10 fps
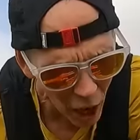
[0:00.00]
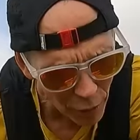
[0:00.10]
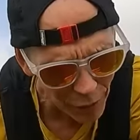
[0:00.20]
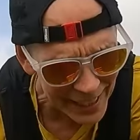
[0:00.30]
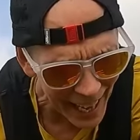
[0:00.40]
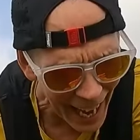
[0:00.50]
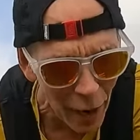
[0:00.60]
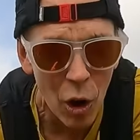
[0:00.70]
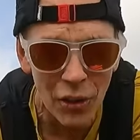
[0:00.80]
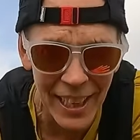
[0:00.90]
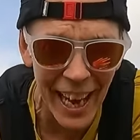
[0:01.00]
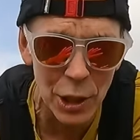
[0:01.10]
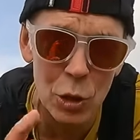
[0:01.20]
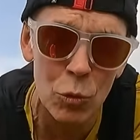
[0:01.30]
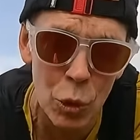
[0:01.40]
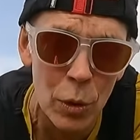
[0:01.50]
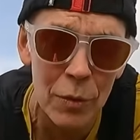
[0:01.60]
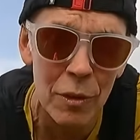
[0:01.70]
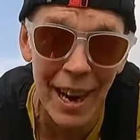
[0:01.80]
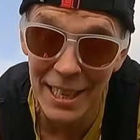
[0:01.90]
going to hopefully get out on the actual
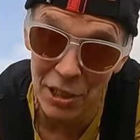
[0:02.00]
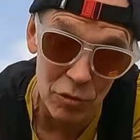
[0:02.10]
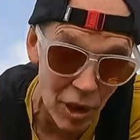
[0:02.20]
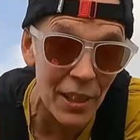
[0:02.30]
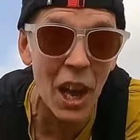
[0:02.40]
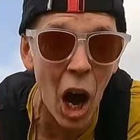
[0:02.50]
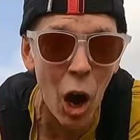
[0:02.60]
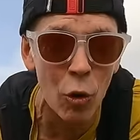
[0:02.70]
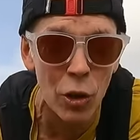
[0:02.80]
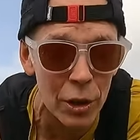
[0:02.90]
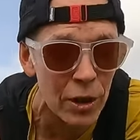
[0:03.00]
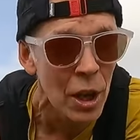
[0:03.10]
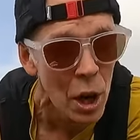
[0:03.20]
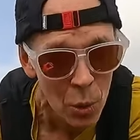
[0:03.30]
route of the race and run the whole route.